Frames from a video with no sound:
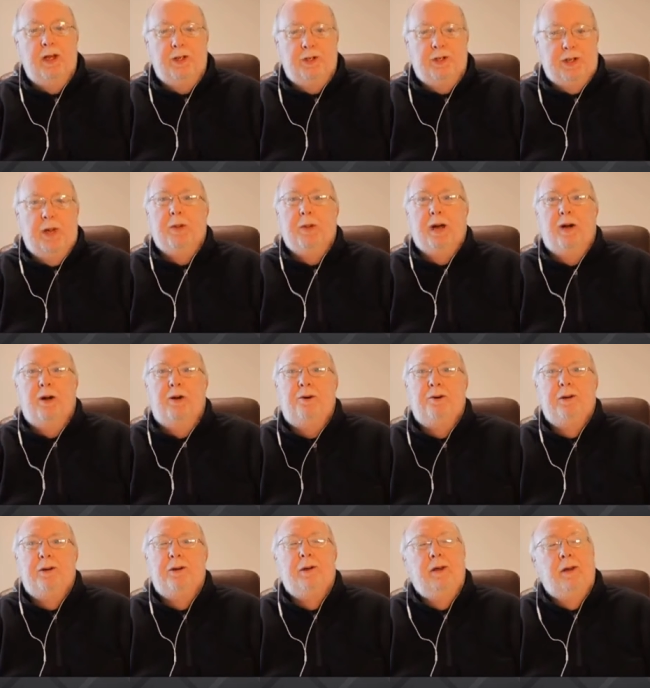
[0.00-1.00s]
somehow.
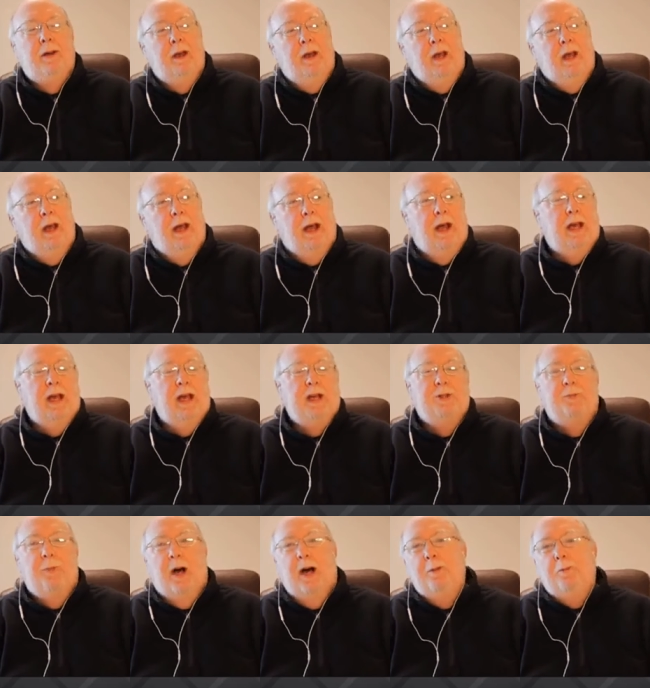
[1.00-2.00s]
And I
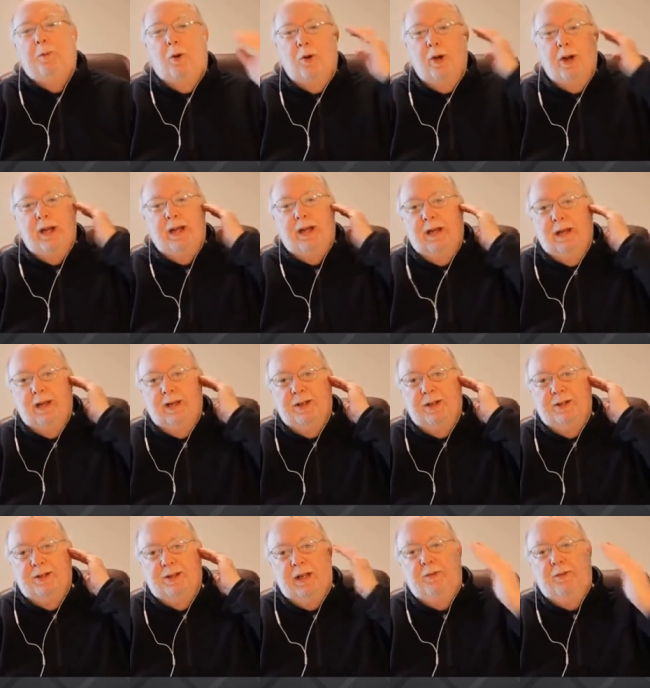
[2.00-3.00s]
guess my point
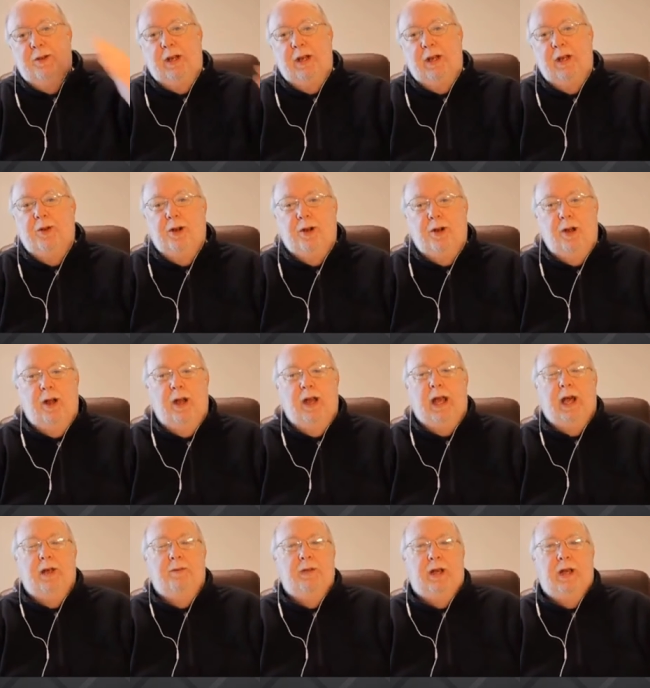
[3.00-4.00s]
is, if if you're going to
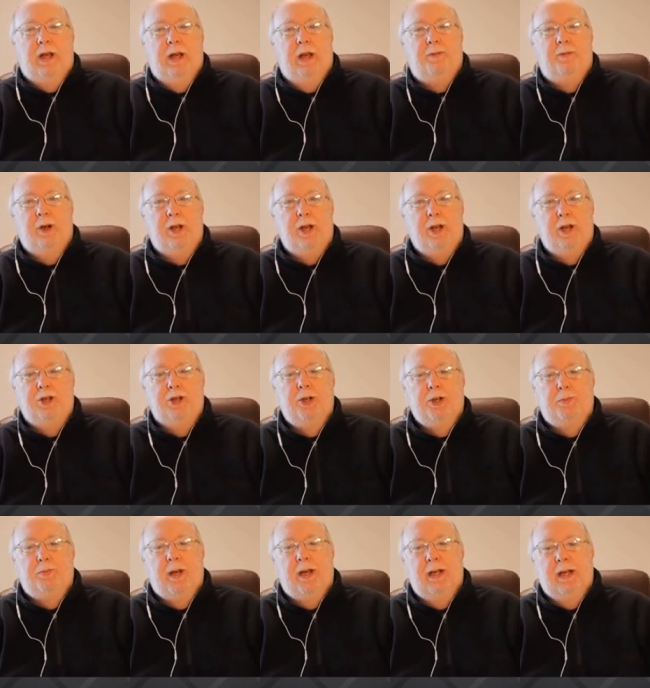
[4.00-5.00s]
advocate for additional
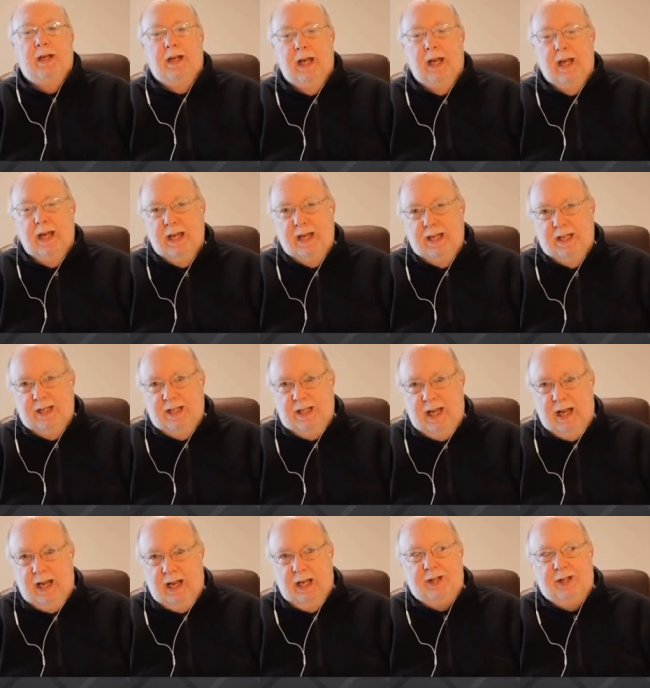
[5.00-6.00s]
spending,
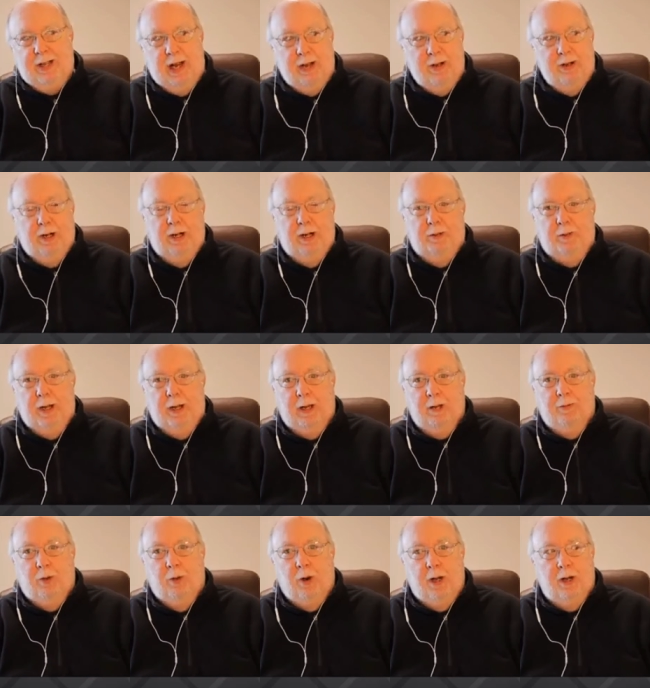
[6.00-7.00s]
tell us how you're going to pay
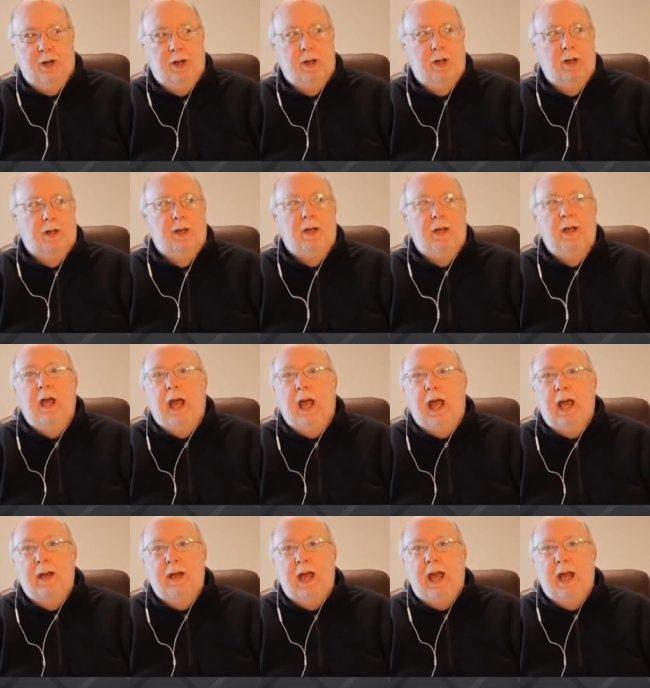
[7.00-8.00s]
for it,
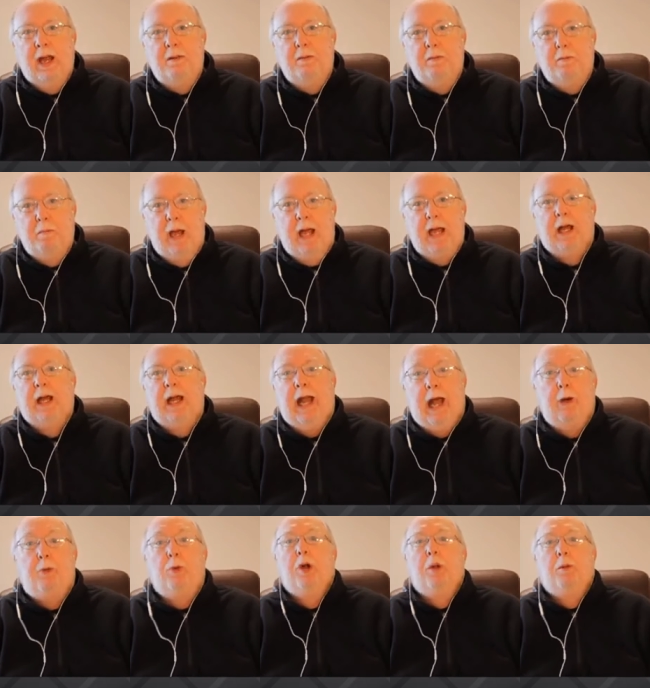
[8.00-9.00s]
and and make it
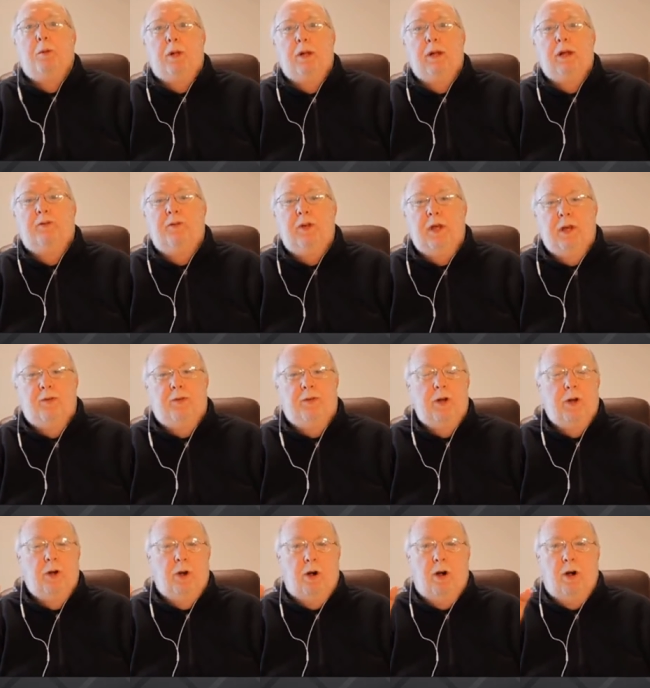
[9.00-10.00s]
equitable. If if
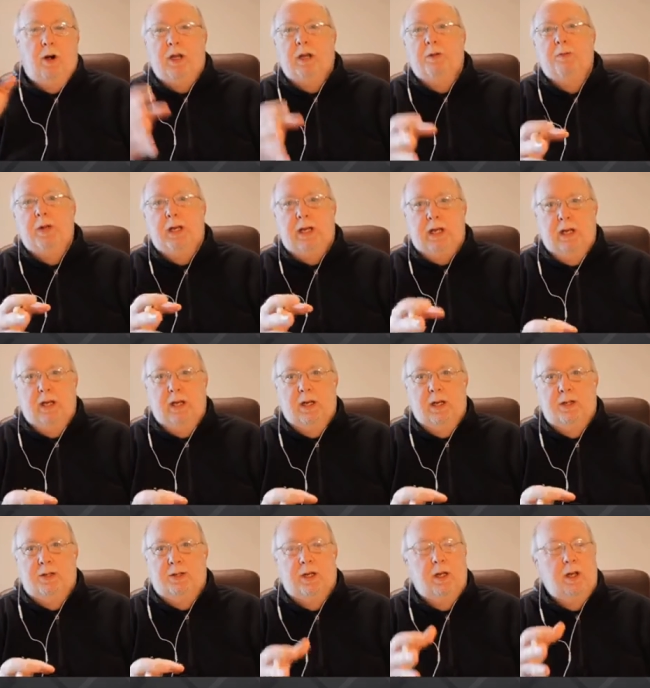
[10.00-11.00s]
your argument
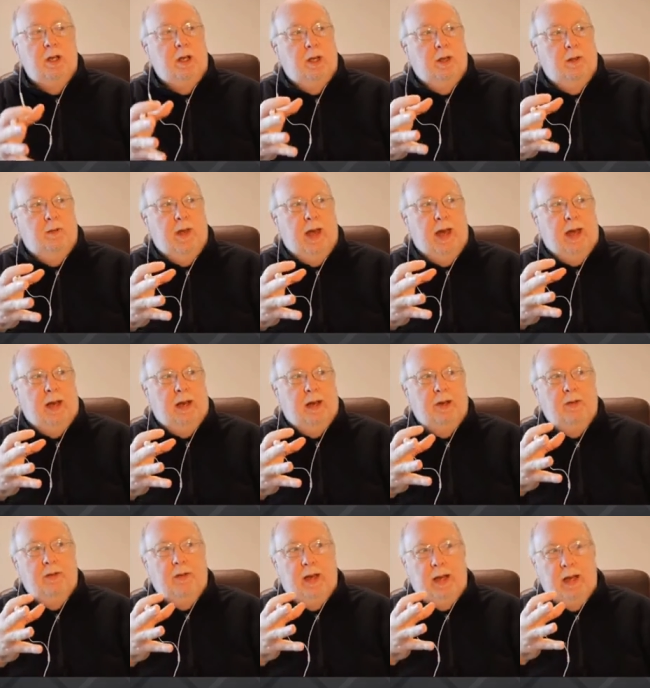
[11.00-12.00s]
is
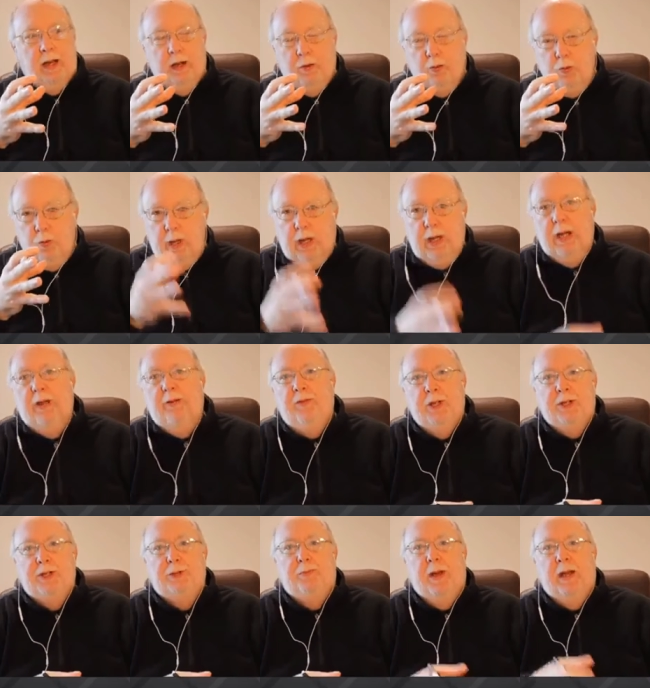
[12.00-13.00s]
that that we need
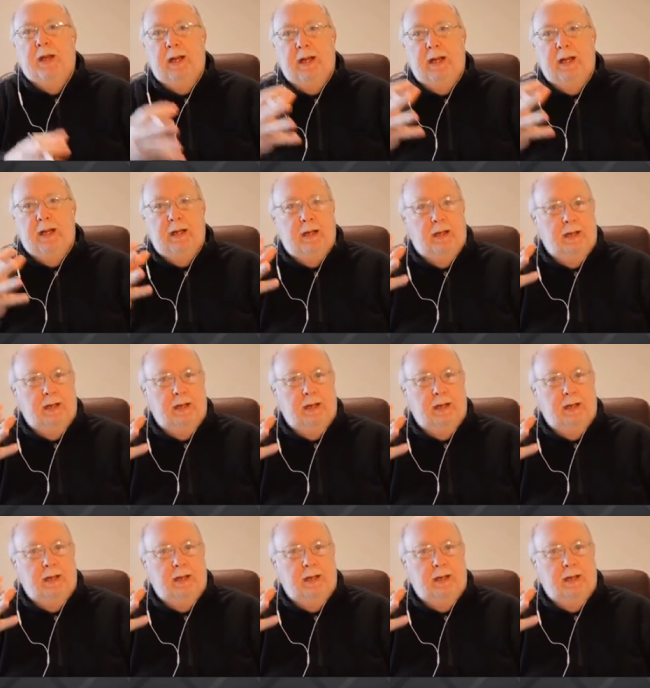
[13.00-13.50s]
this spending